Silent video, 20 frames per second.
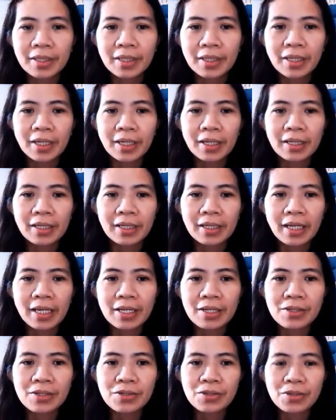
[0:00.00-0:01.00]
Okay,
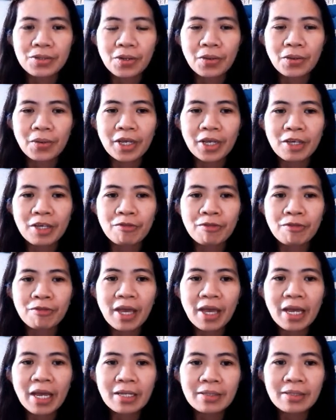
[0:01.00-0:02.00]
so if x
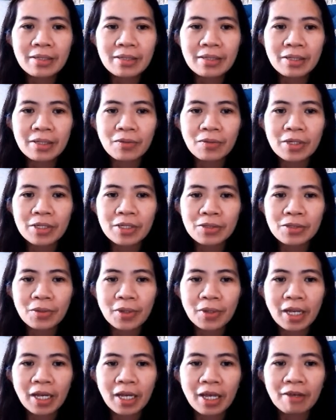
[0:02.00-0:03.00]
is equals to
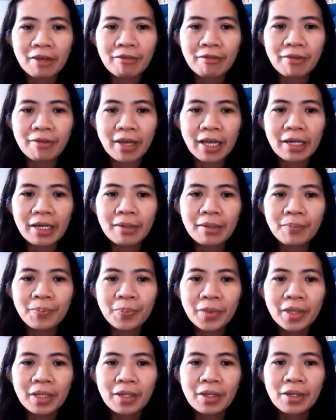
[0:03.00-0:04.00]
11,
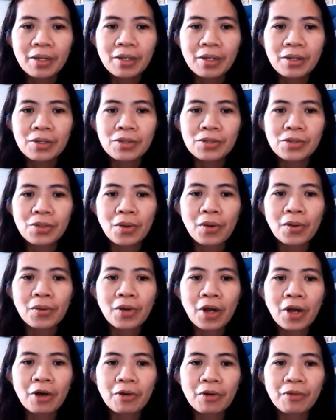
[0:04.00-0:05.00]
so our
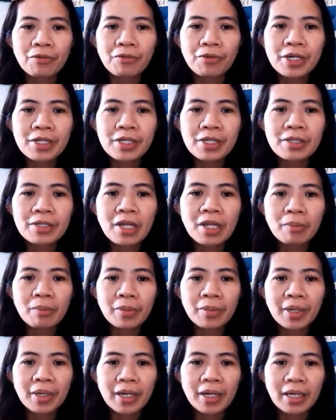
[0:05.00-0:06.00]
first number
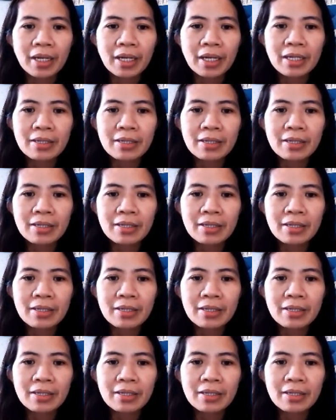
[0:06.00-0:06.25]
is